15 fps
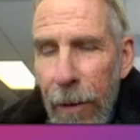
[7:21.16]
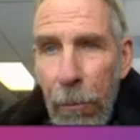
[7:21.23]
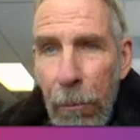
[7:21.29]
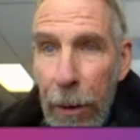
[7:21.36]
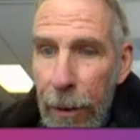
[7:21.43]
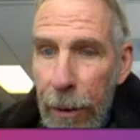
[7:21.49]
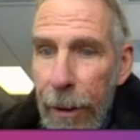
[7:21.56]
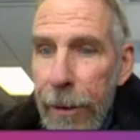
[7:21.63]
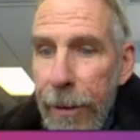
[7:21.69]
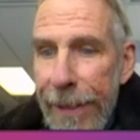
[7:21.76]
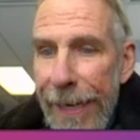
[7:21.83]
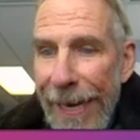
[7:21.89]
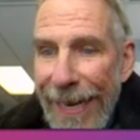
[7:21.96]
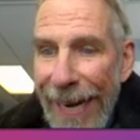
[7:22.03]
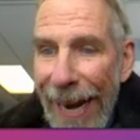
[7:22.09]
But let's
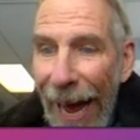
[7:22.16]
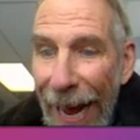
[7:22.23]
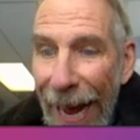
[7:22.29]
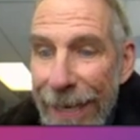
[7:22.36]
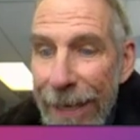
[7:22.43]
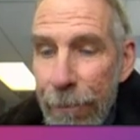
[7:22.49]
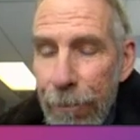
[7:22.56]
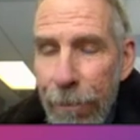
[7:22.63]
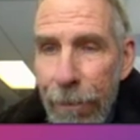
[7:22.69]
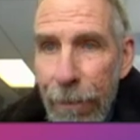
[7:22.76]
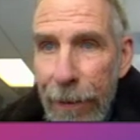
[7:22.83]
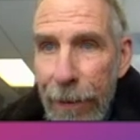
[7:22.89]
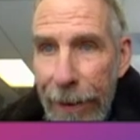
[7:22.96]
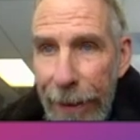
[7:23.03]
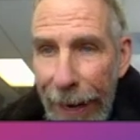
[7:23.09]
say 90
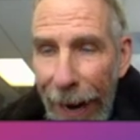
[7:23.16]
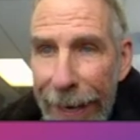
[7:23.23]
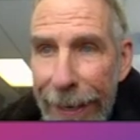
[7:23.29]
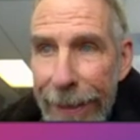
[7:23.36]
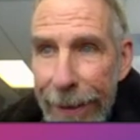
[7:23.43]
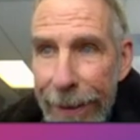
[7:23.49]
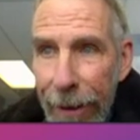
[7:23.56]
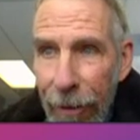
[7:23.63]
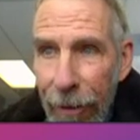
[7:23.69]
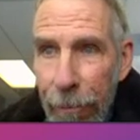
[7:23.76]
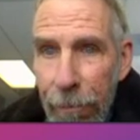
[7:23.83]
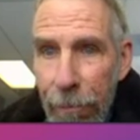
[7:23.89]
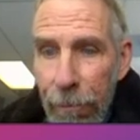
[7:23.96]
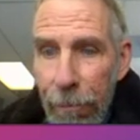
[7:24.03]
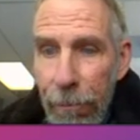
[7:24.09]
of
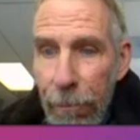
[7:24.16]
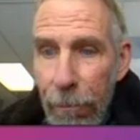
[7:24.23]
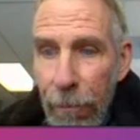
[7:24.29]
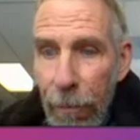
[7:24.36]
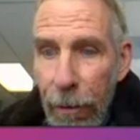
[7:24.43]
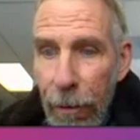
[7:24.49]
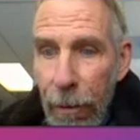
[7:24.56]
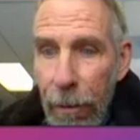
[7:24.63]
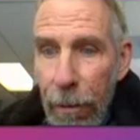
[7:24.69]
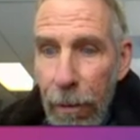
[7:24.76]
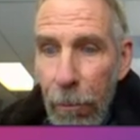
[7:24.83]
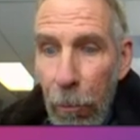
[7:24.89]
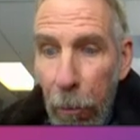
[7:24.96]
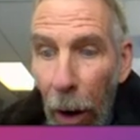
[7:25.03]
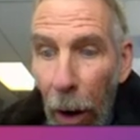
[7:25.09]
them
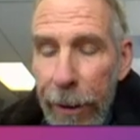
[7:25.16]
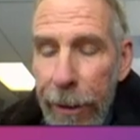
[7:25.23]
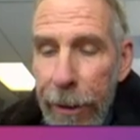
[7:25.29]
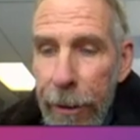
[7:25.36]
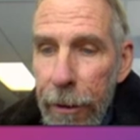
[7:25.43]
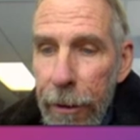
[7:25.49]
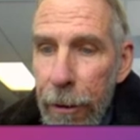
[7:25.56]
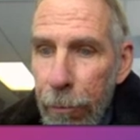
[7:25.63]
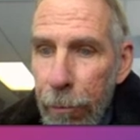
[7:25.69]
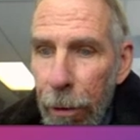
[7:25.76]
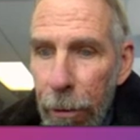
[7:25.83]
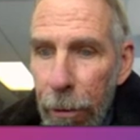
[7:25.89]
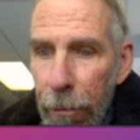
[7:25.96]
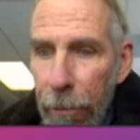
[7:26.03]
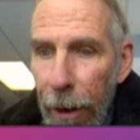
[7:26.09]
bought into your
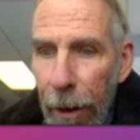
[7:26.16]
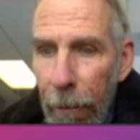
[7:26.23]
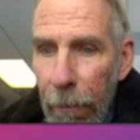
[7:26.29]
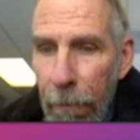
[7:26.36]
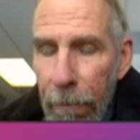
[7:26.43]
program.